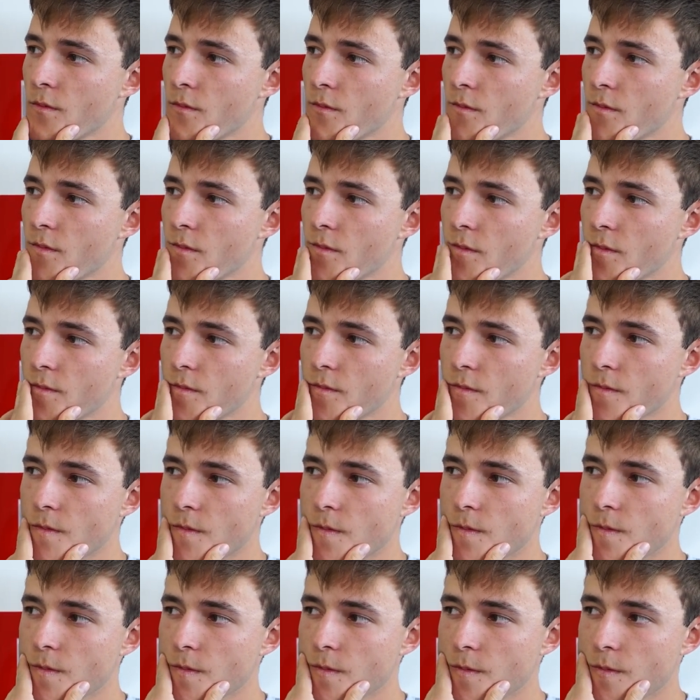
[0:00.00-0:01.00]
made
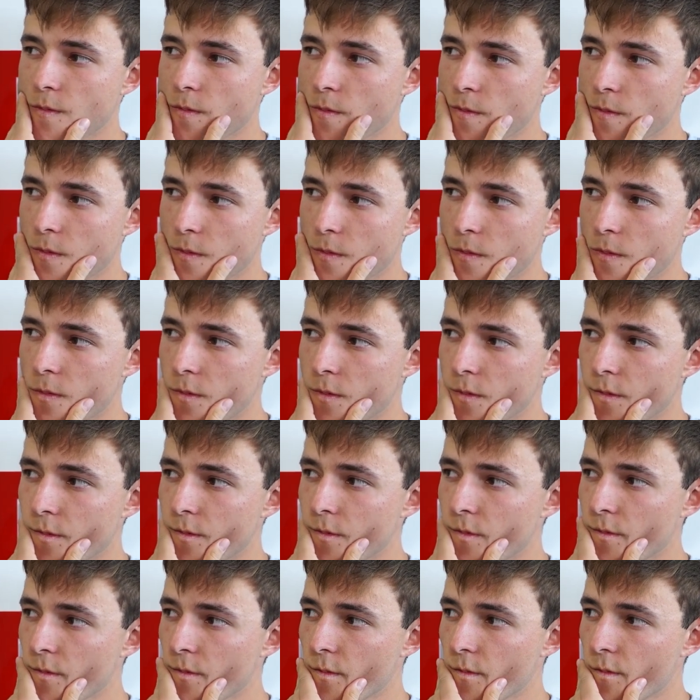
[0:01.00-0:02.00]
this
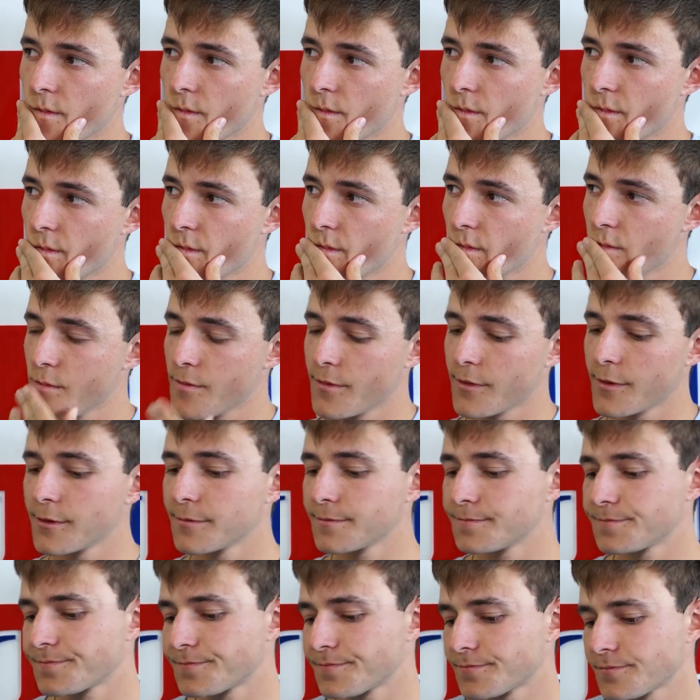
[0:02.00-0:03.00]
spring, you know, being
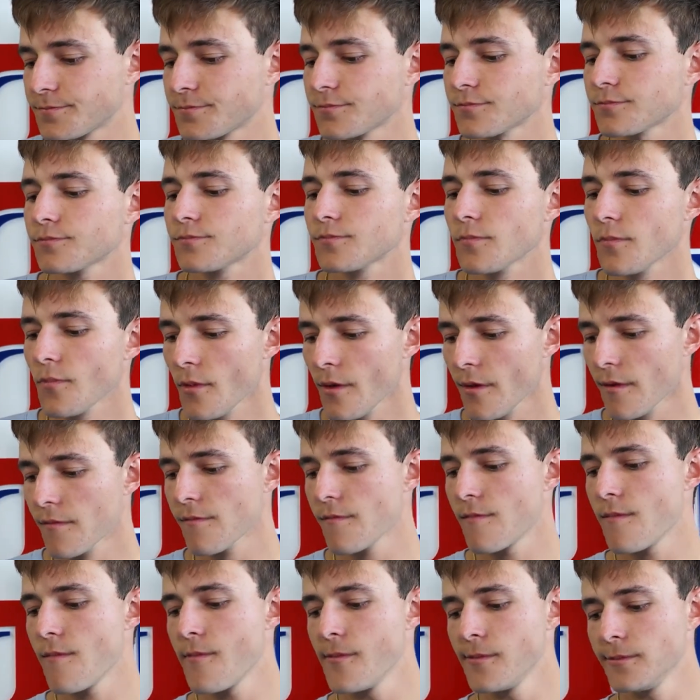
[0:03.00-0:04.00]
this environment
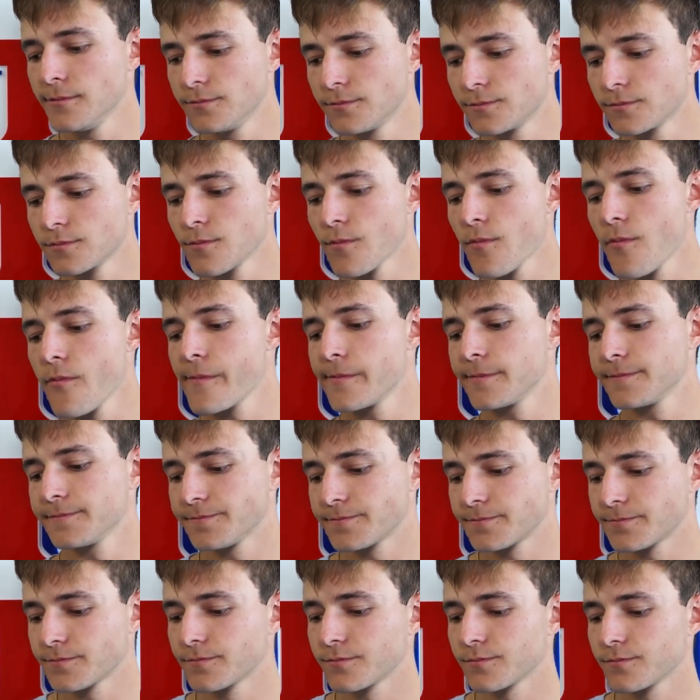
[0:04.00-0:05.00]
more comfortable, a little easier
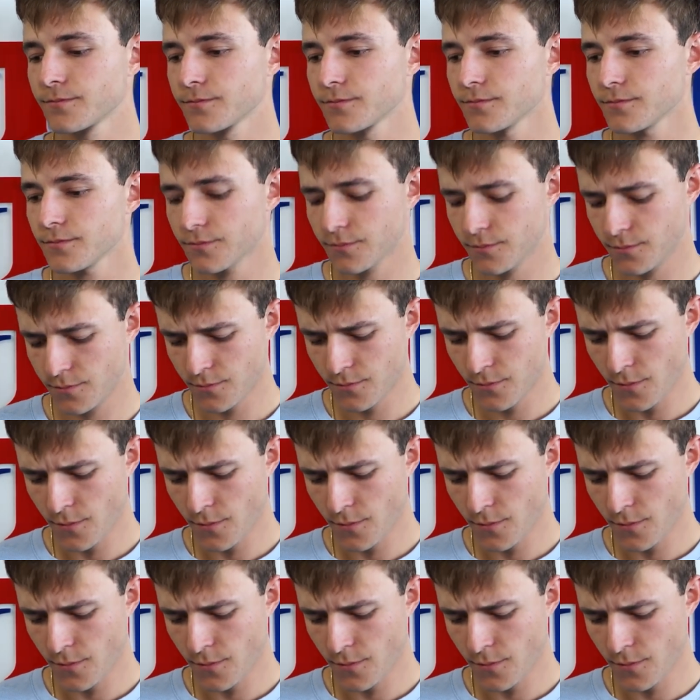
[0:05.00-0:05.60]
for you at all?